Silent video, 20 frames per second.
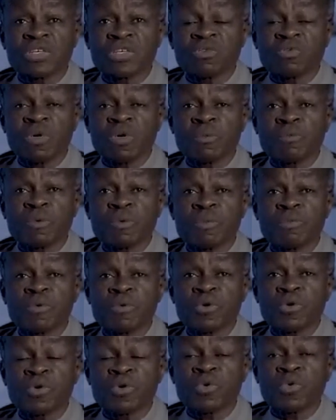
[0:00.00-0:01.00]
and when
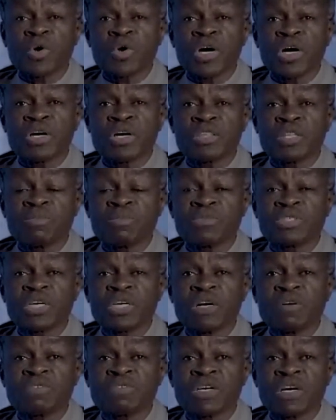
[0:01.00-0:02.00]
people were
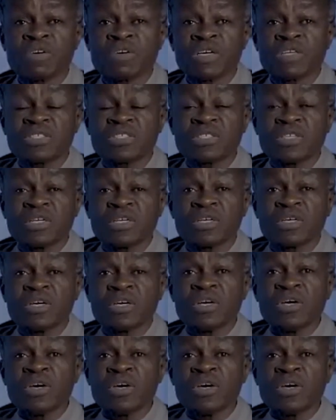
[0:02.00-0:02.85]
themselves arrested,